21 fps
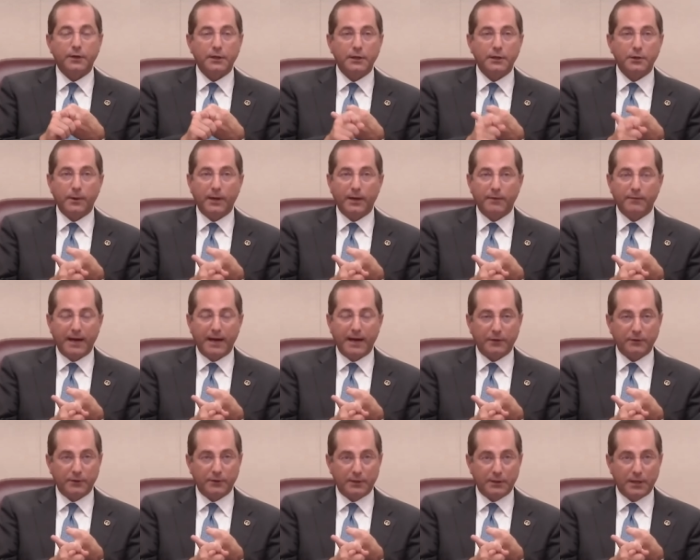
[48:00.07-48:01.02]
and EUA
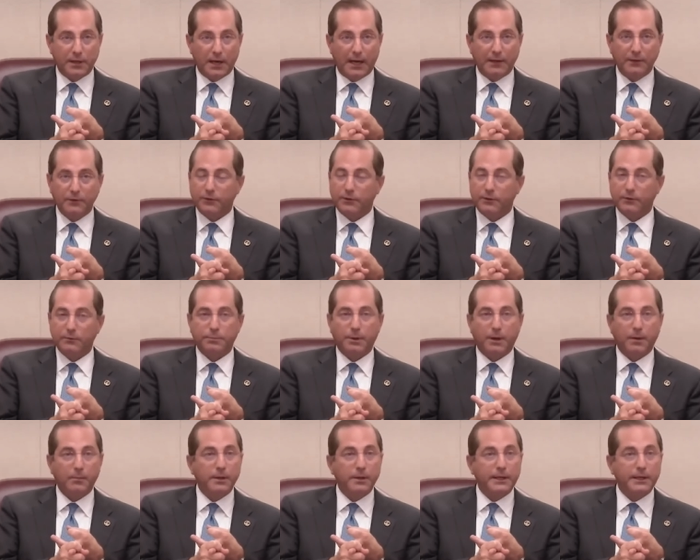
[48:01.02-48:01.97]
vaccine guidance that is
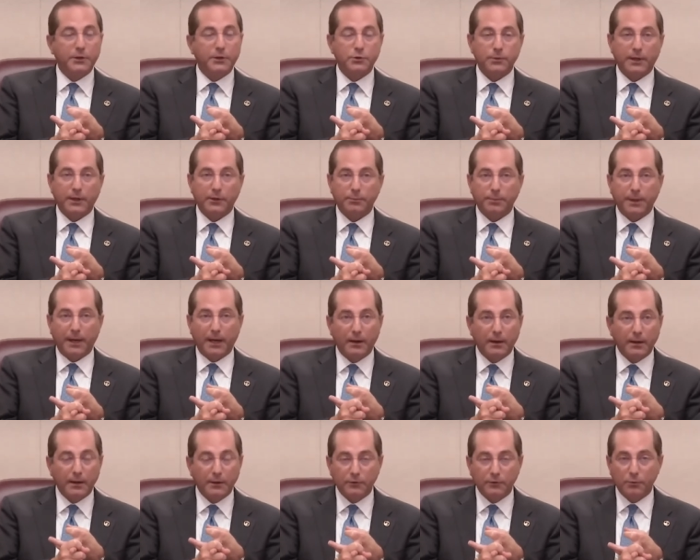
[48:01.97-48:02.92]
public and
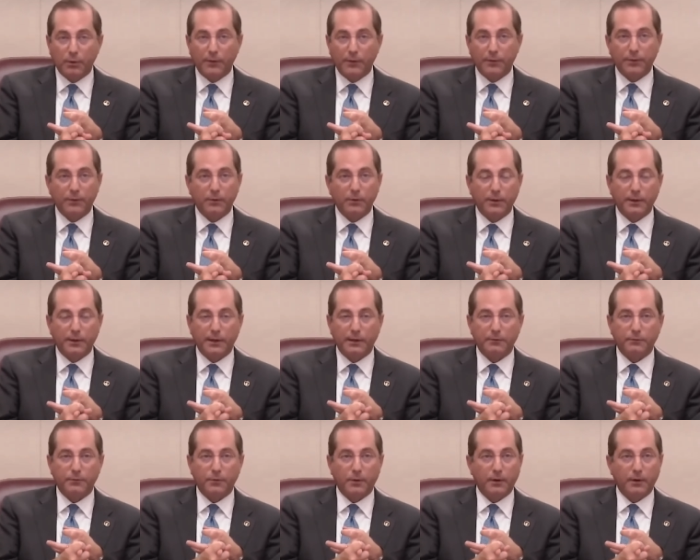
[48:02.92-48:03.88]
transparent as to what they're
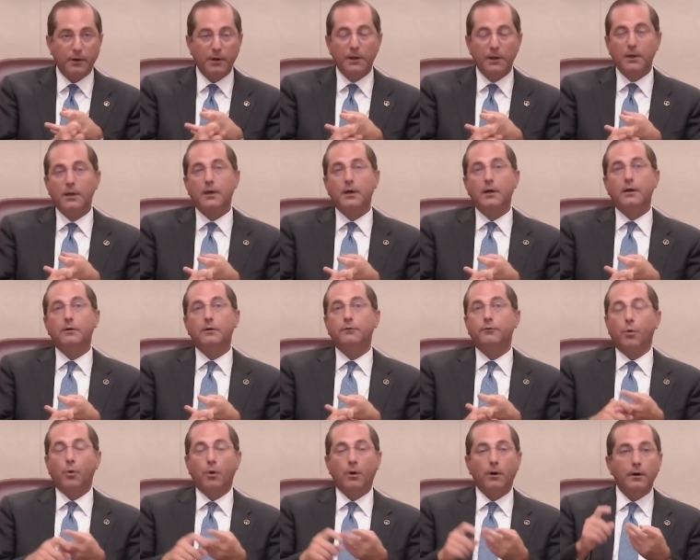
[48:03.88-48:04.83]
looking for.
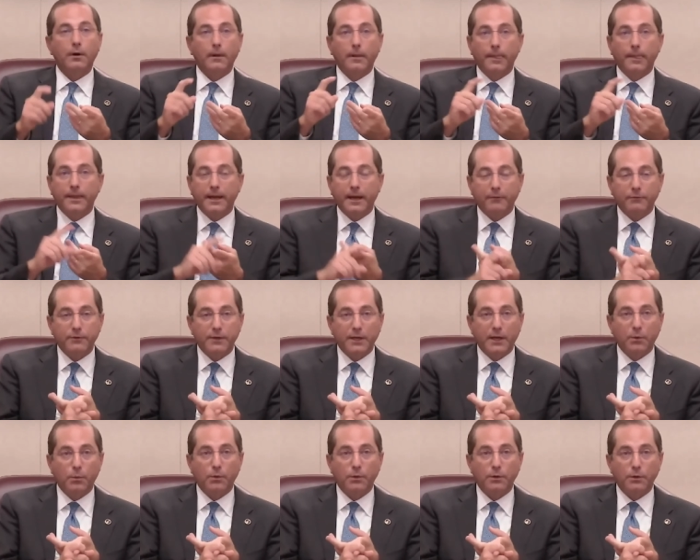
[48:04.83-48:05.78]
Four, the
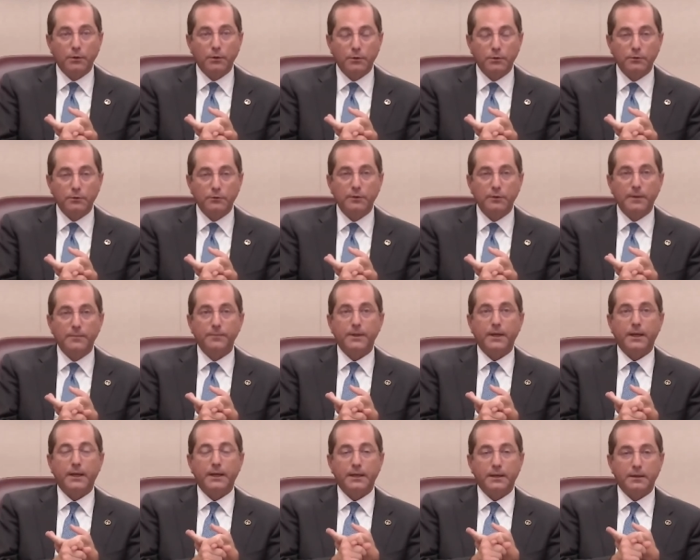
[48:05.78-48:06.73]
FDA will use
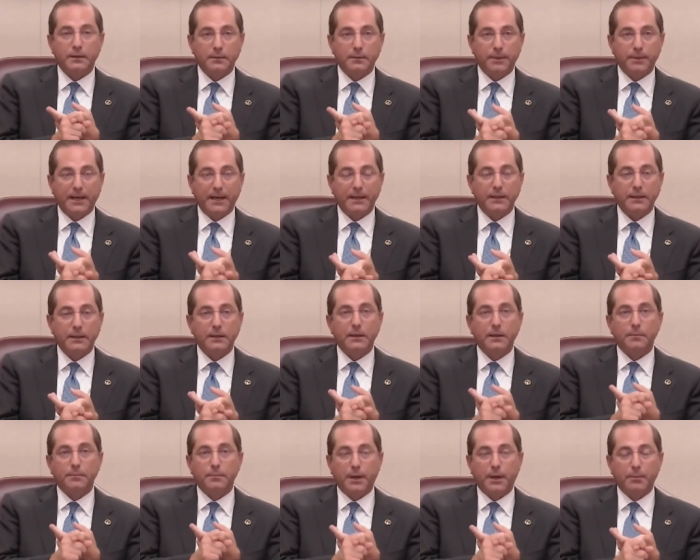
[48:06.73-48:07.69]
an
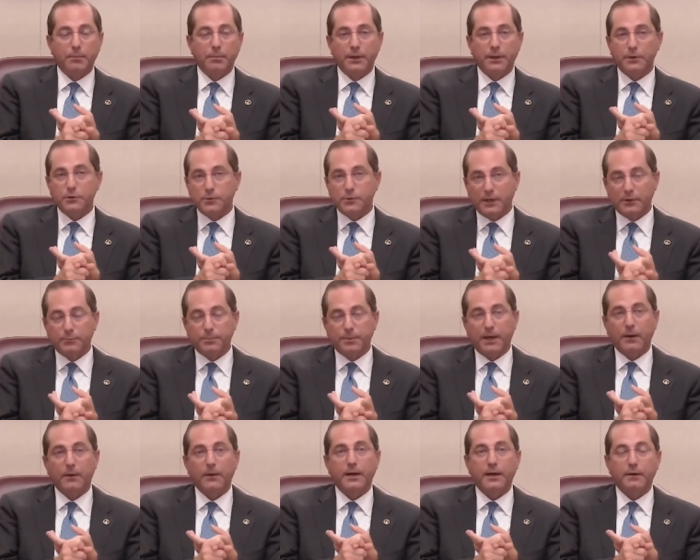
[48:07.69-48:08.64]
independent, public,
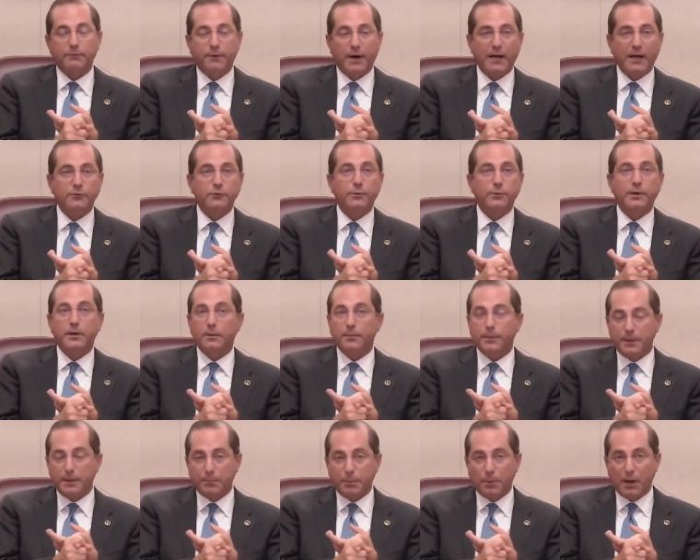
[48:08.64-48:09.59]
transparent advisory
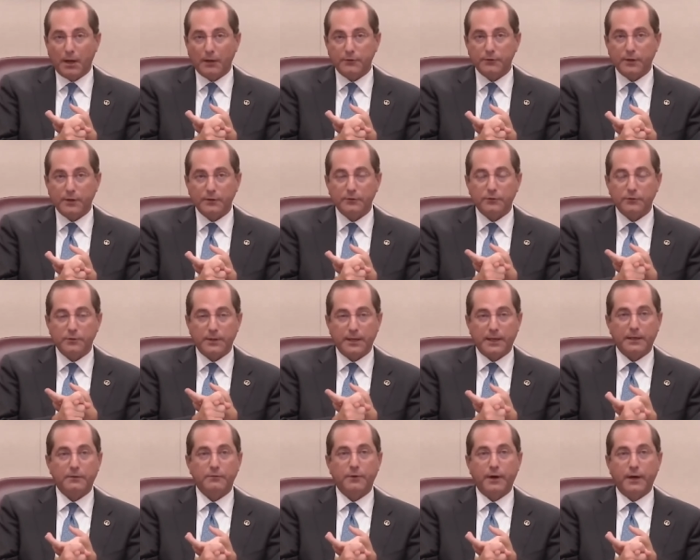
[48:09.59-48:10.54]
committee process to
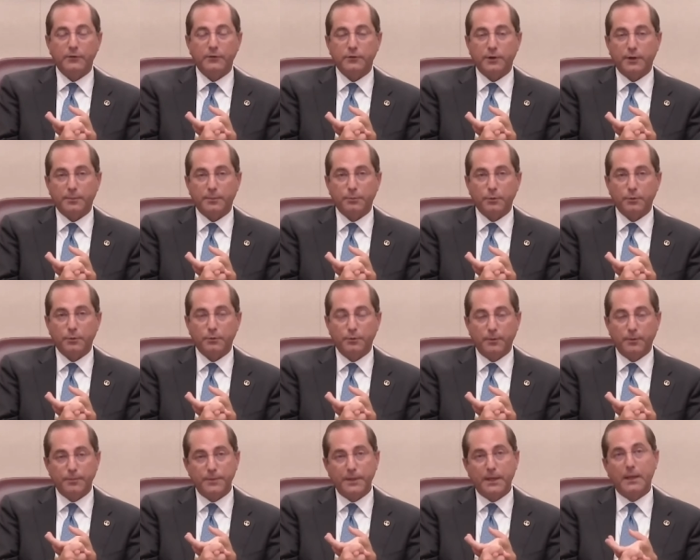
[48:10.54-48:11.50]
get advice on
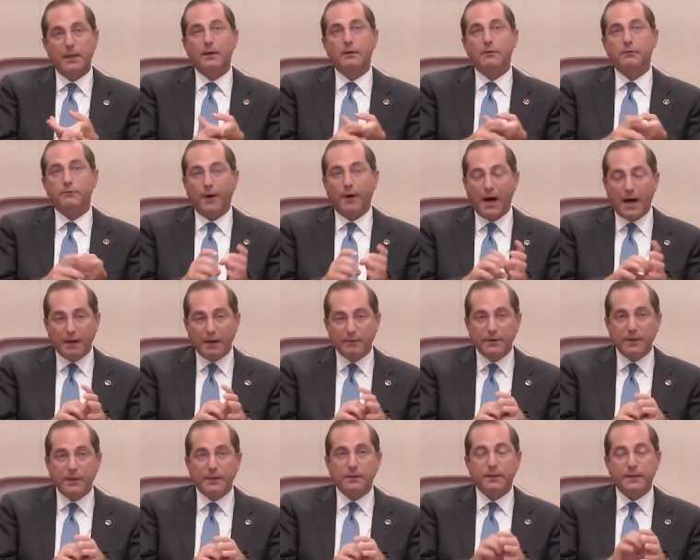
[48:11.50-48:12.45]
approval.
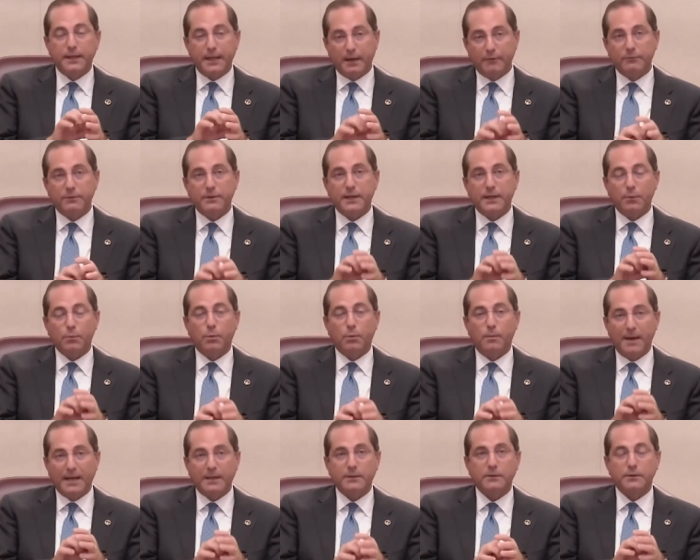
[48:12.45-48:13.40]
Five, the FDA
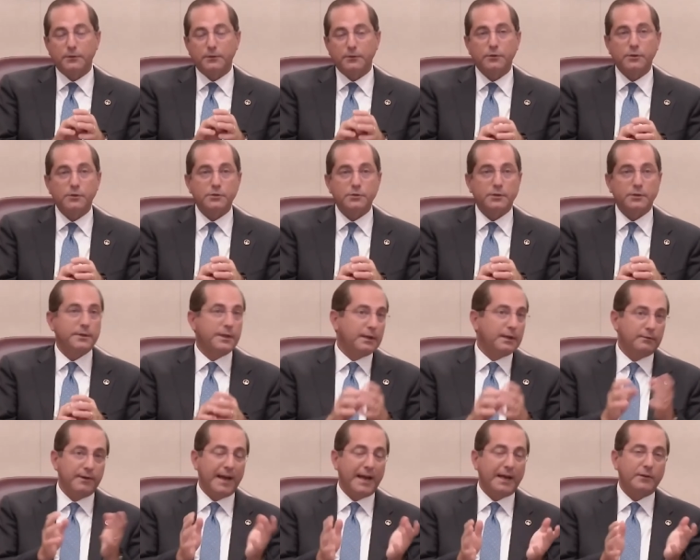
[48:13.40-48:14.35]
will make the decision
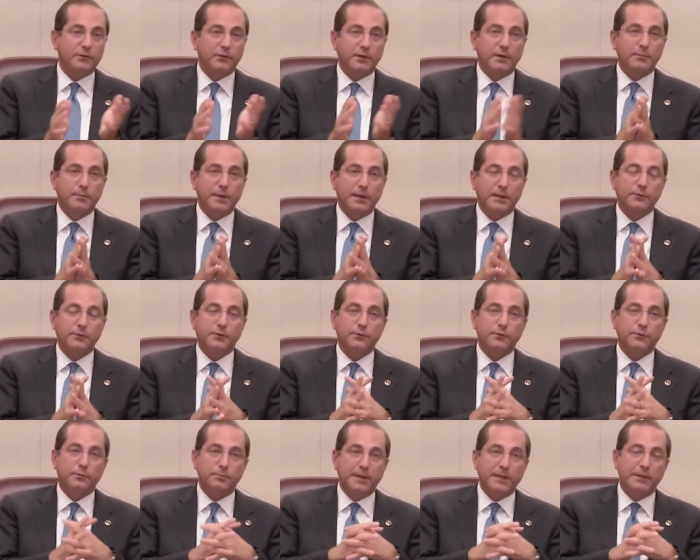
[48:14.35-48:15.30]
that a vaccine meets